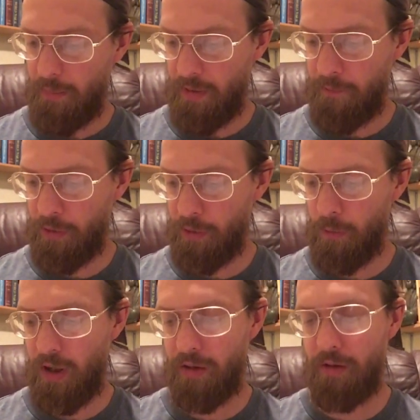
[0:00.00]
"My fellow
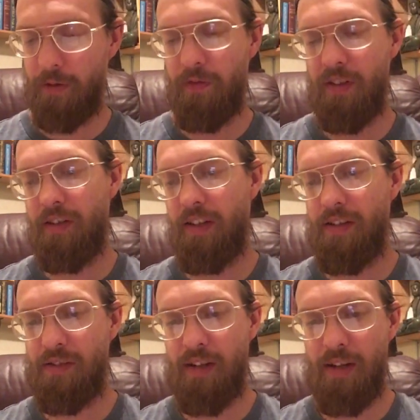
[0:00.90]
walker of this
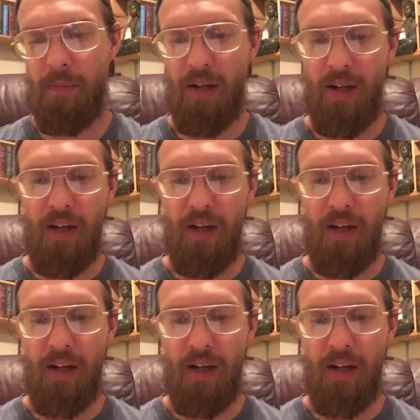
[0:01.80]
landscape,